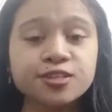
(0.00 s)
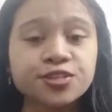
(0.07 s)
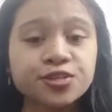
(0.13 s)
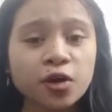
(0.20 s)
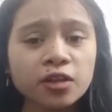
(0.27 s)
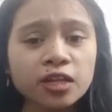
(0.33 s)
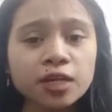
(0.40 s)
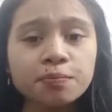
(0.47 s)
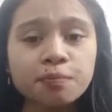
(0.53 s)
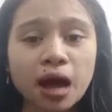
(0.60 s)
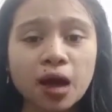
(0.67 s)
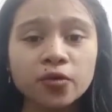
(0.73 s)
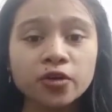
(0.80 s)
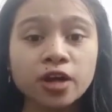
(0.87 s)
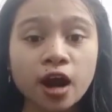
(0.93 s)
Solar
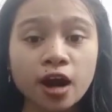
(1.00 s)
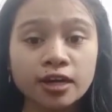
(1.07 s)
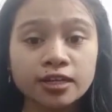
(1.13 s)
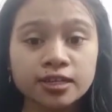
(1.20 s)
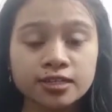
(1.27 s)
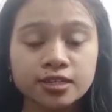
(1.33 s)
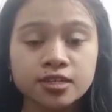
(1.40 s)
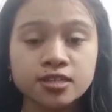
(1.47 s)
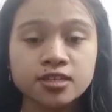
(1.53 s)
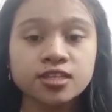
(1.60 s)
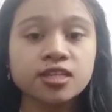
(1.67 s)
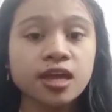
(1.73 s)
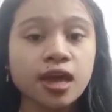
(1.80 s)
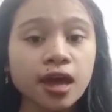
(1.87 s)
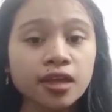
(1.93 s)
power
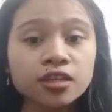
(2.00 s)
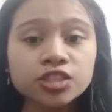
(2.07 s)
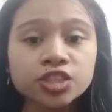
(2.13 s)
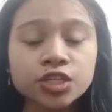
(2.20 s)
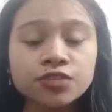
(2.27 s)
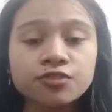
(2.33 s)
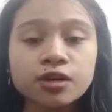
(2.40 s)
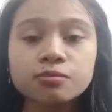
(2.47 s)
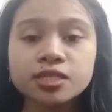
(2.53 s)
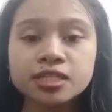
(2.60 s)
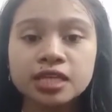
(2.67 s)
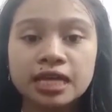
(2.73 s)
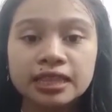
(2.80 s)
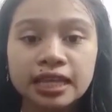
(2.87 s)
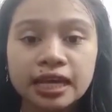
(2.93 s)
harnesses the energy from
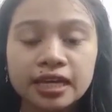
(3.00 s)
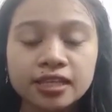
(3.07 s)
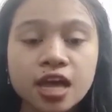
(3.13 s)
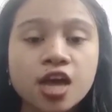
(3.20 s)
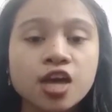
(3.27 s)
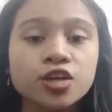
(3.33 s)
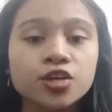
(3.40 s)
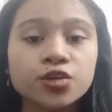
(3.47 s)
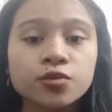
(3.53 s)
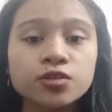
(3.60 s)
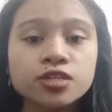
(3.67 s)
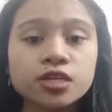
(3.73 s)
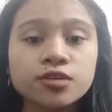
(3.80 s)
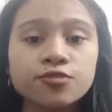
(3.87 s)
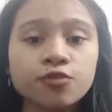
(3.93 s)
sunlight
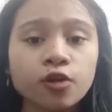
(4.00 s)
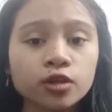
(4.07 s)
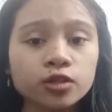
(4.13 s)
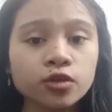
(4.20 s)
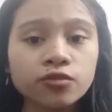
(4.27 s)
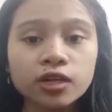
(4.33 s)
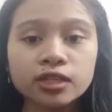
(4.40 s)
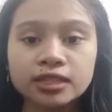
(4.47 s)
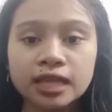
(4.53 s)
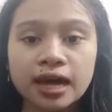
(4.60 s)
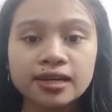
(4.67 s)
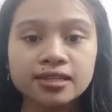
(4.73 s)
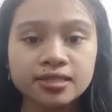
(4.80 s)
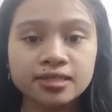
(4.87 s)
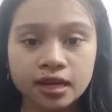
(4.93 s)
using
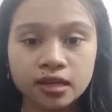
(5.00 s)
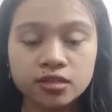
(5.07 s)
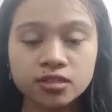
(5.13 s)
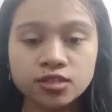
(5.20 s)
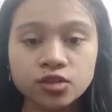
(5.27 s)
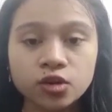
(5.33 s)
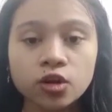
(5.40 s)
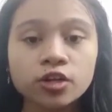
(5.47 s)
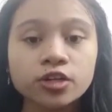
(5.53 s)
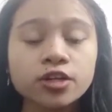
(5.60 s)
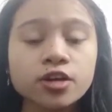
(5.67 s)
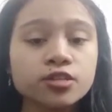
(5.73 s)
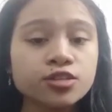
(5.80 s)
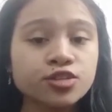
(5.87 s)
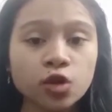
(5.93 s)
photovoltaic cells
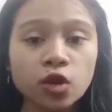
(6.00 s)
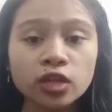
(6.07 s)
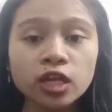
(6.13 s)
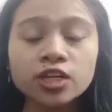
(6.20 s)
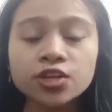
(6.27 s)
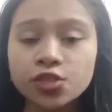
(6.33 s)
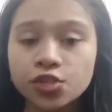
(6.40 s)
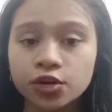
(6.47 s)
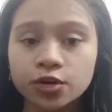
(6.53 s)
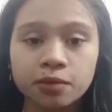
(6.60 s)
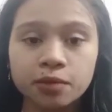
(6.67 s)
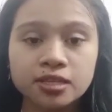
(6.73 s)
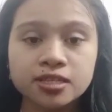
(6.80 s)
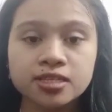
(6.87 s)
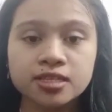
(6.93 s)
or solar
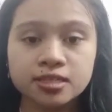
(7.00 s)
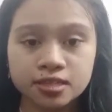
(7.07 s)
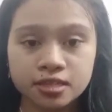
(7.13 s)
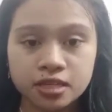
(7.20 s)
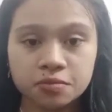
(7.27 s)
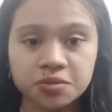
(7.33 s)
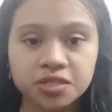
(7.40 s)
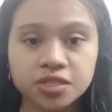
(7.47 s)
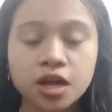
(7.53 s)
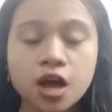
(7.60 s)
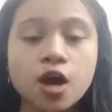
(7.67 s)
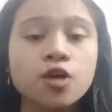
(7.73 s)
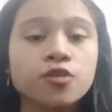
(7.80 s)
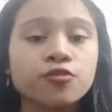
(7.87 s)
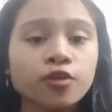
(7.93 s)
thermal systems.
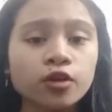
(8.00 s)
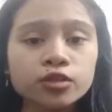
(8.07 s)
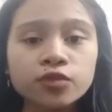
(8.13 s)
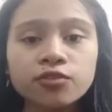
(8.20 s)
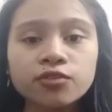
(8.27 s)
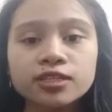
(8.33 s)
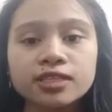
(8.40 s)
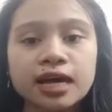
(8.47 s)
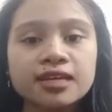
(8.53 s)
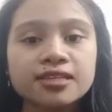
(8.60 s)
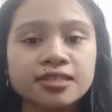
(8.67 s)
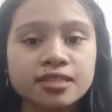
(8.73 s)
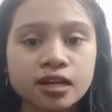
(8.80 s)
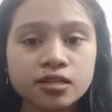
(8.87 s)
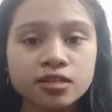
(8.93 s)

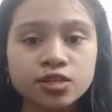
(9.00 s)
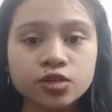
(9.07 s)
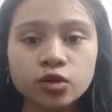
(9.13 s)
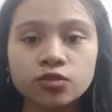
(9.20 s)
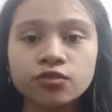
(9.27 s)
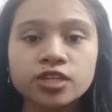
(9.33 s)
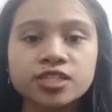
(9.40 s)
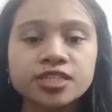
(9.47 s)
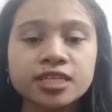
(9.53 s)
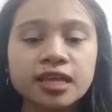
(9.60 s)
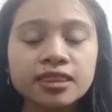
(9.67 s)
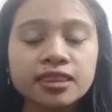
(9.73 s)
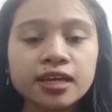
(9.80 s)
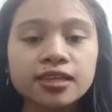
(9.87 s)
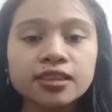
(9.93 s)
Photovoltaic cells convert
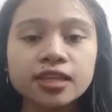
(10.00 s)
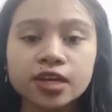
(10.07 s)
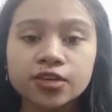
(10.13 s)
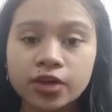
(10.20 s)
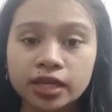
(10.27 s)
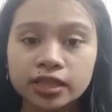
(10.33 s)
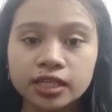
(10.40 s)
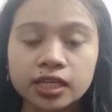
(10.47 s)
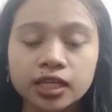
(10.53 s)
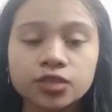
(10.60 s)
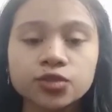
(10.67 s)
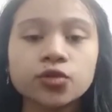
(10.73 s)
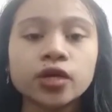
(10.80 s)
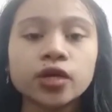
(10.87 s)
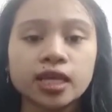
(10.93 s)
sunlight directly
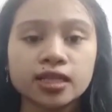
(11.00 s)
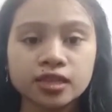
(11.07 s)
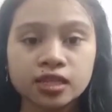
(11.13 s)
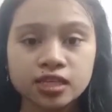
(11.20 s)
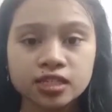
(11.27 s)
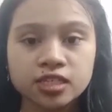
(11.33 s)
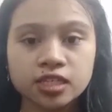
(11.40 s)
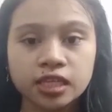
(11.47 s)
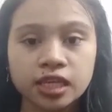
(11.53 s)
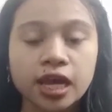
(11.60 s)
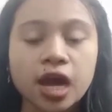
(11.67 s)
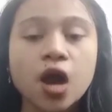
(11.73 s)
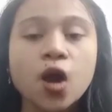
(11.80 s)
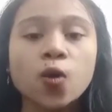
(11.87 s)
into electricity,